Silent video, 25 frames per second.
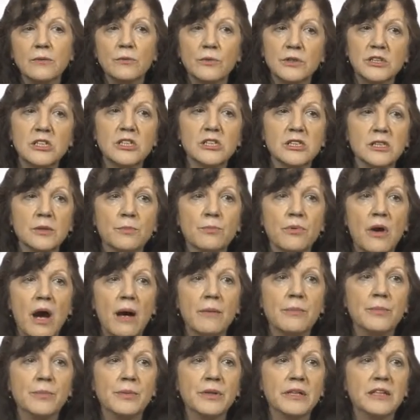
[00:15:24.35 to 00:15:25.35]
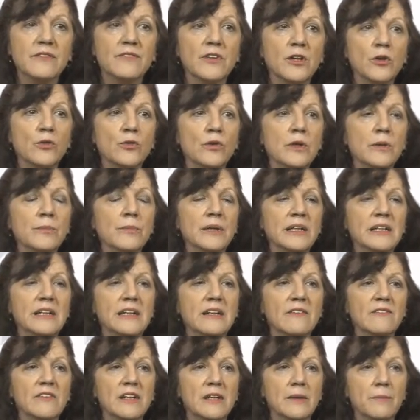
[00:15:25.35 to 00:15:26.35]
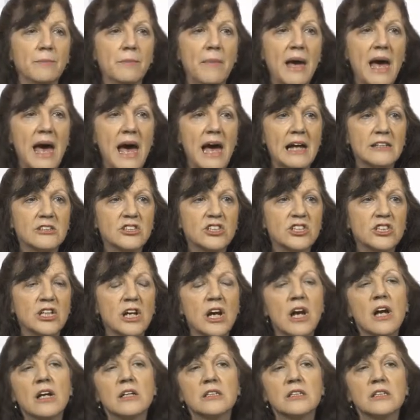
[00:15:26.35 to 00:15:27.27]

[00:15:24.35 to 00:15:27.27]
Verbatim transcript: which is the probability of agreement given a match,